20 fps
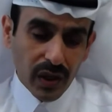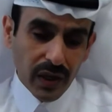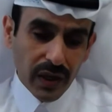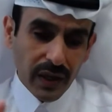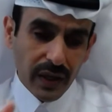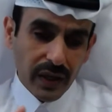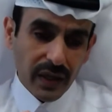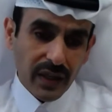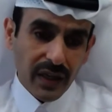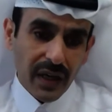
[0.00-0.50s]

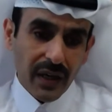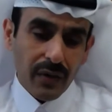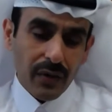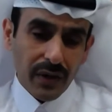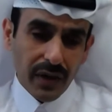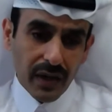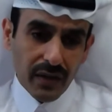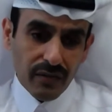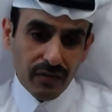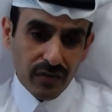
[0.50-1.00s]
in
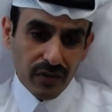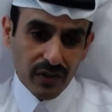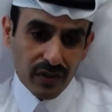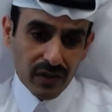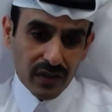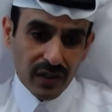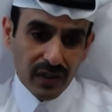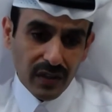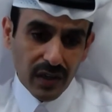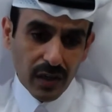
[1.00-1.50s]
our
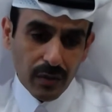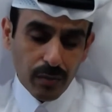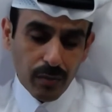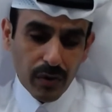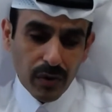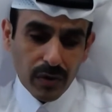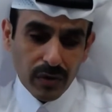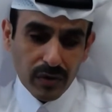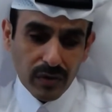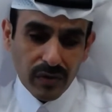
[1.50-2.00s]
effort and
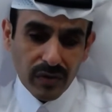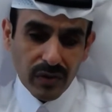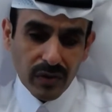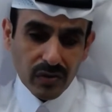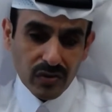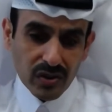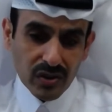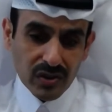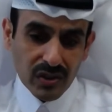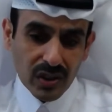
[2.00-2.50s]
part of our
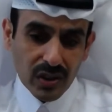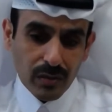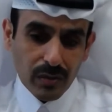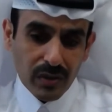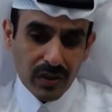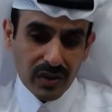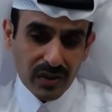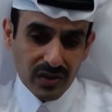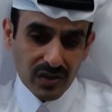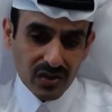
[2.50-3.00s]

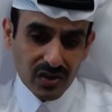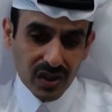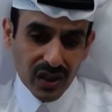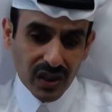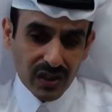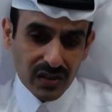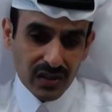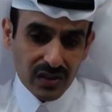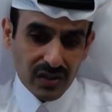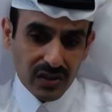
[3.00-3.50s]
sustainability
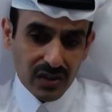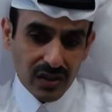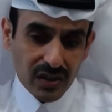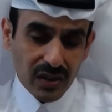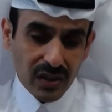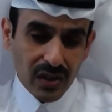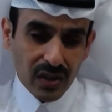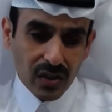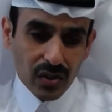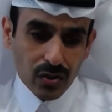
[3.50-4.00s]

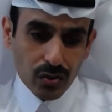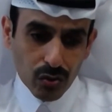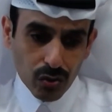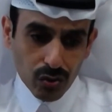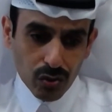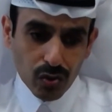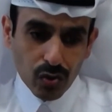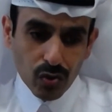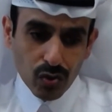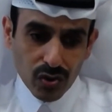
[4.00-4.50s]
strategy to
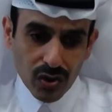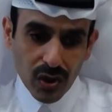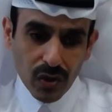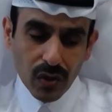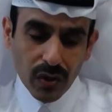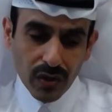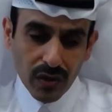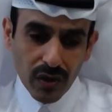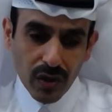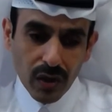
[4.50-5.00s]
reduce
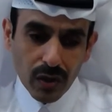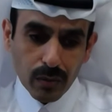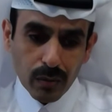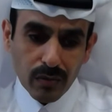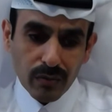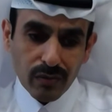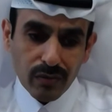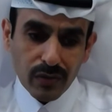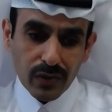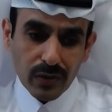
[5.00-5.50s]
our
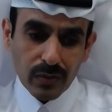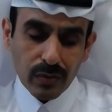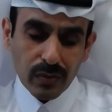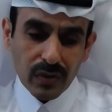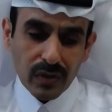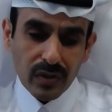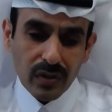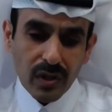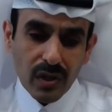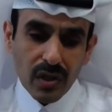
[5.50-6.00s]
carbon
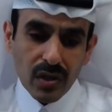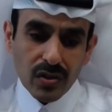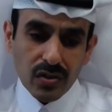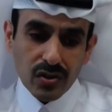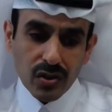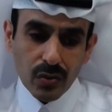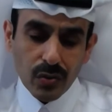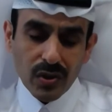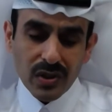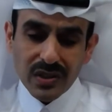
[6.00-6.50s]
footprint.
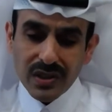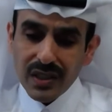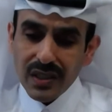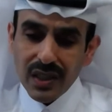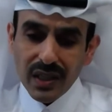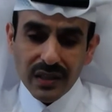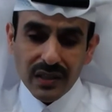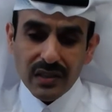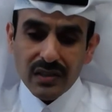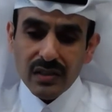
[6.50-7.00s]
So we see
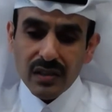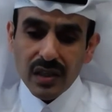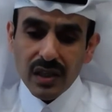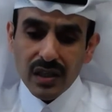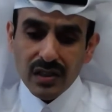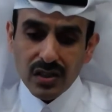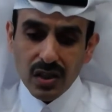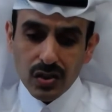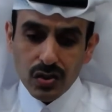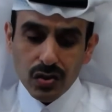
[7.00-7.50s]
that as
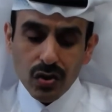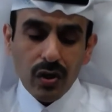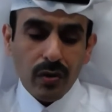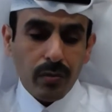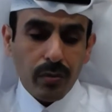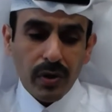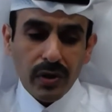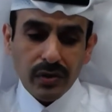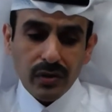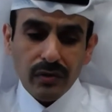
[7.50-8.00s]
a
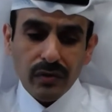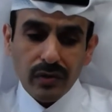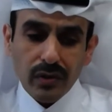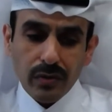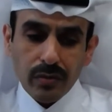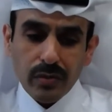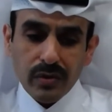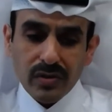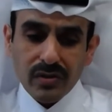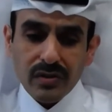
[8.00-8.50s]
strong part of
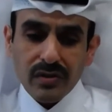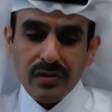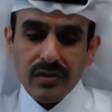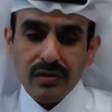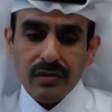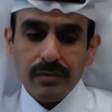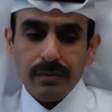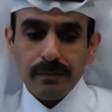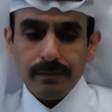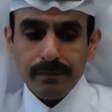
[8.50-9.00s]
our business.